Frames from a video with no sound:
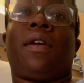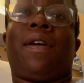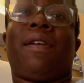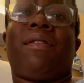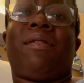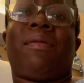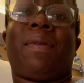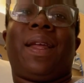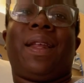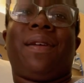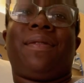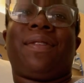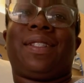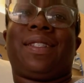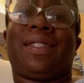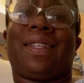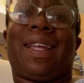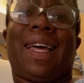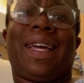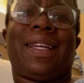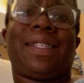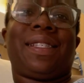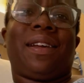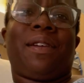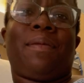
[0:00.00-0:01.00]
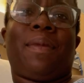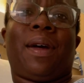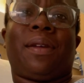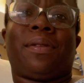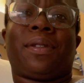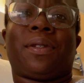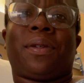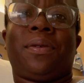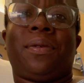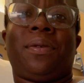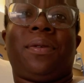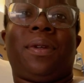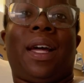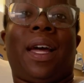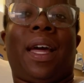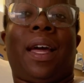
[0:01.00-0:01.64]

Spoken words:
everybody was nice, everybody was cool.